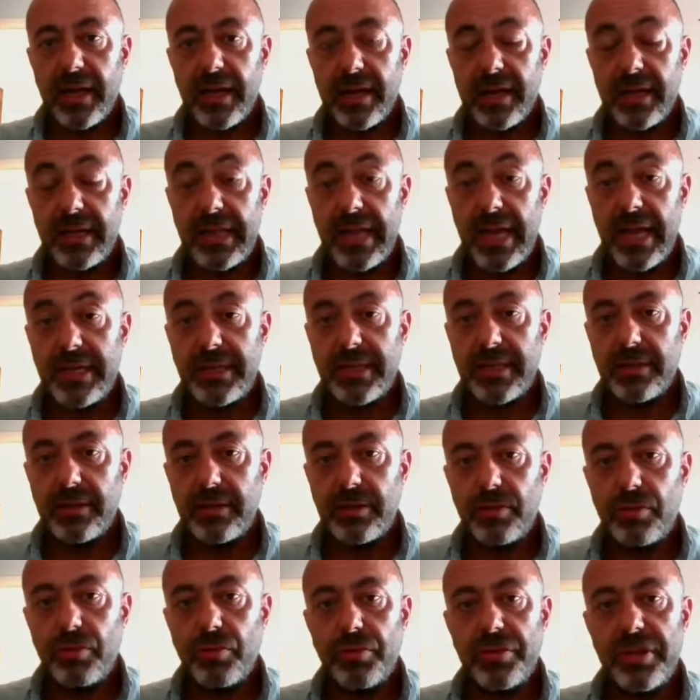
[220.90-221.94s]
related
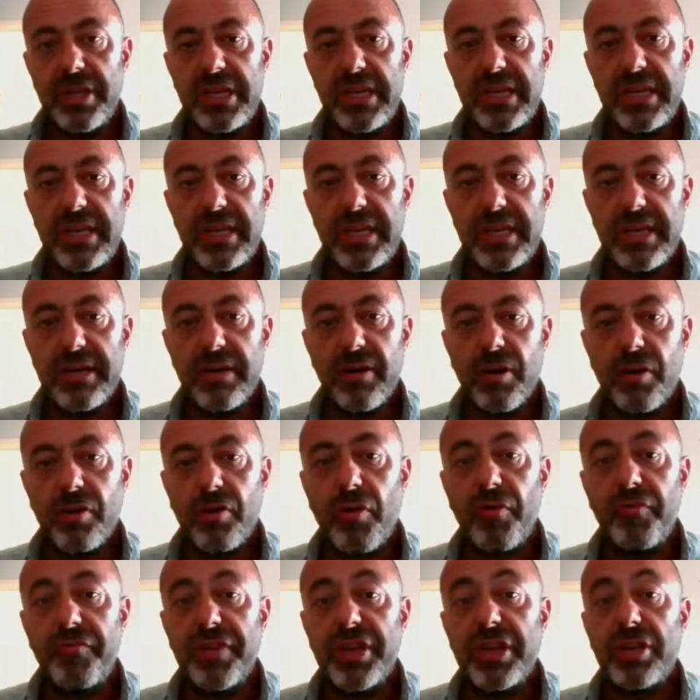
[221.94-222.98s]
to the
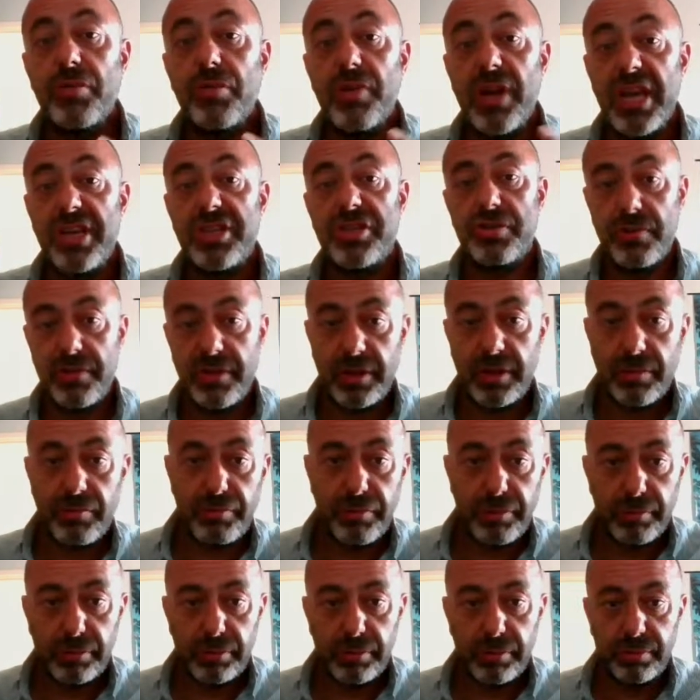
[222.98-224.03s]
configuration that
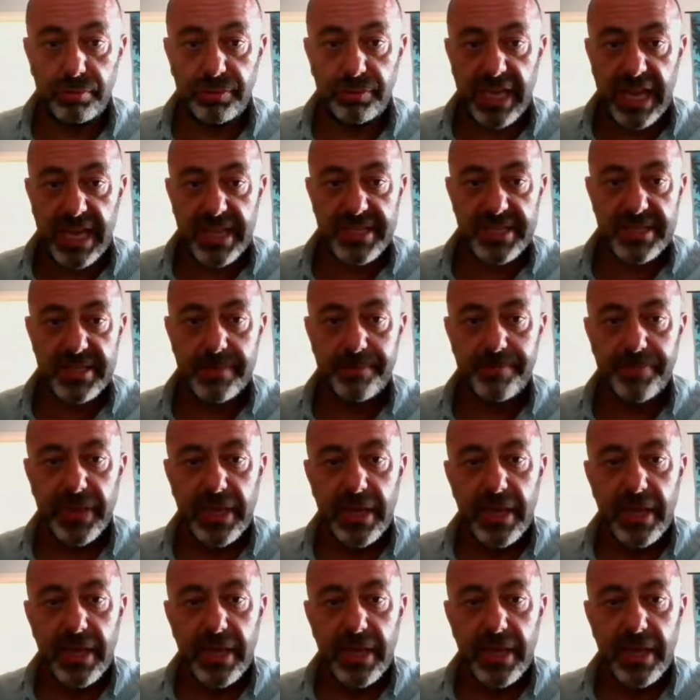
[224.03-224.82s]
we will do next.